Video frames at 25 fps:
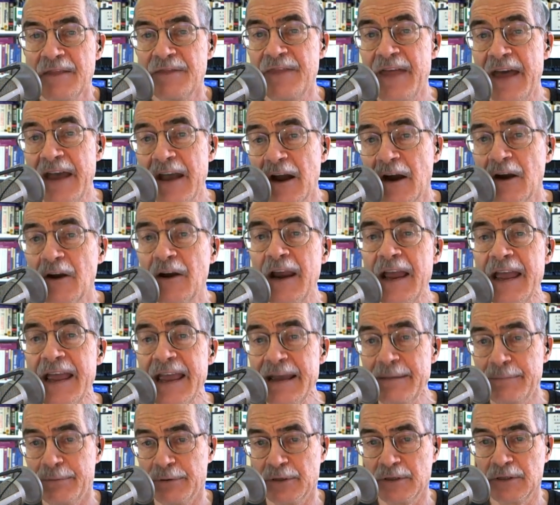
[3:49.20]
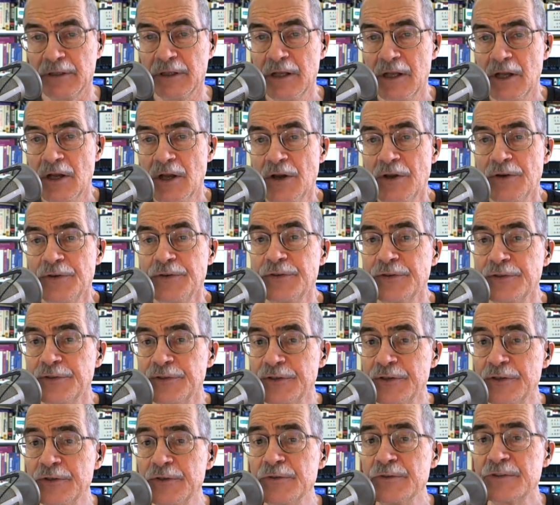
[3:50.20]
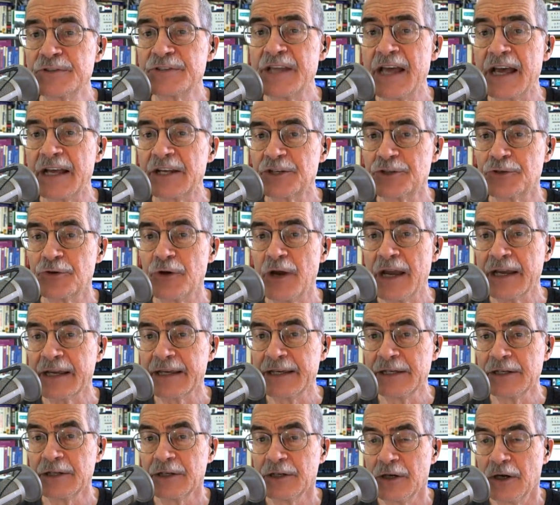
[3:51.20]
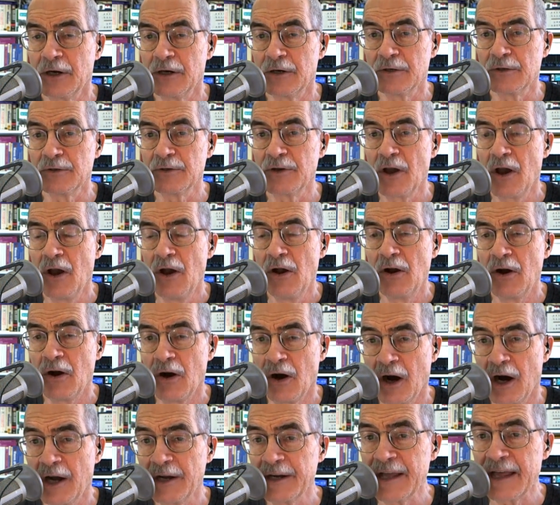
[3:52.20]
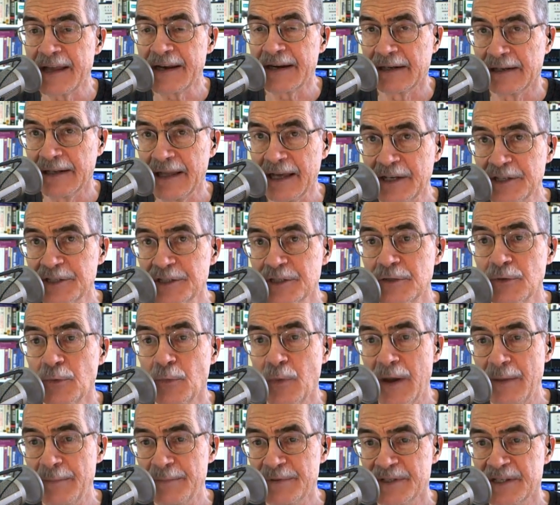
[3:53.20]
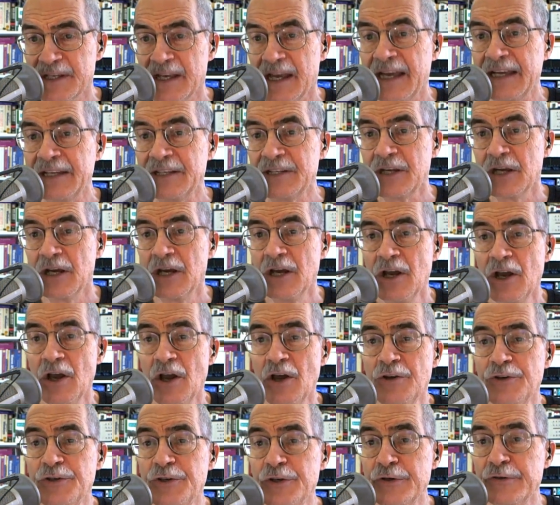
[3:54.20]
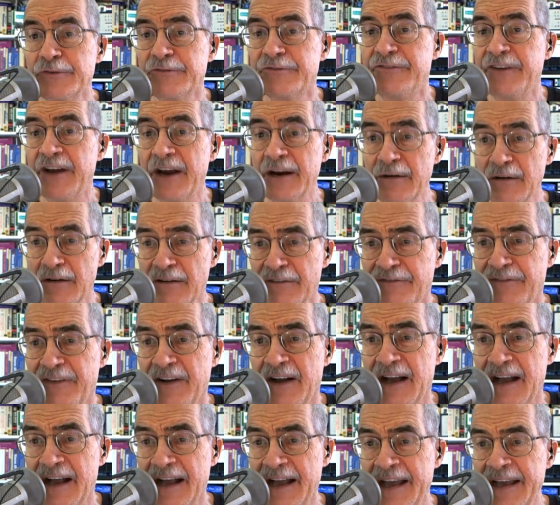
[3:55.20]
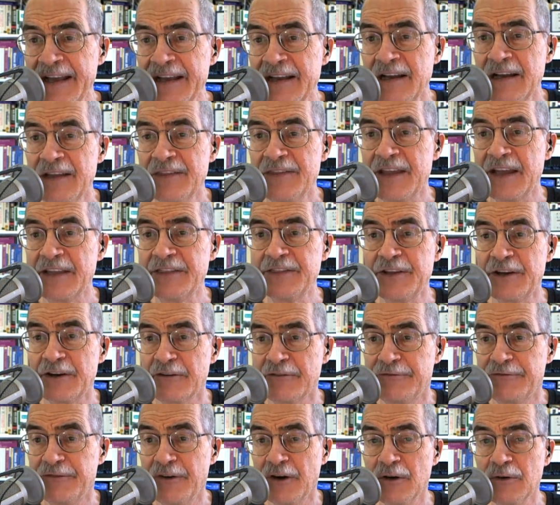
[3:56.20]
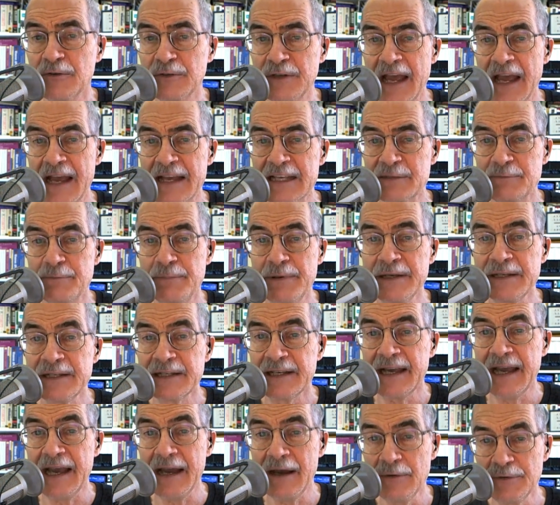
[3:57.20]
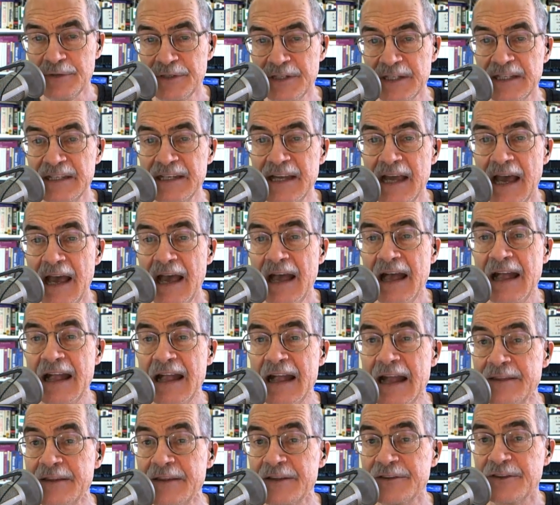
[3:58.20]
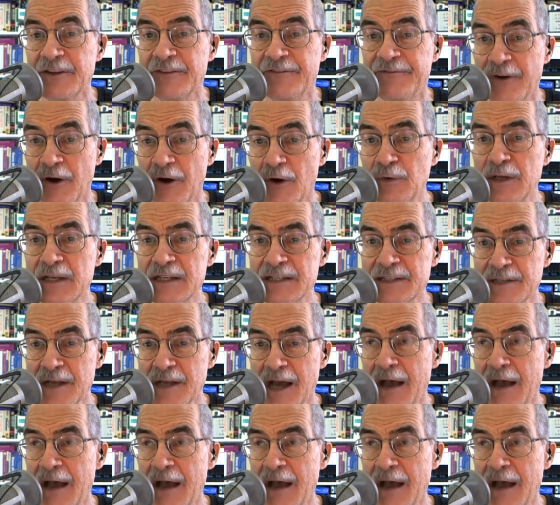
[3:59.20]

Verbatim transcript: They are able to use that tracking code on an election website to verify that their vote has been counted and that the vote has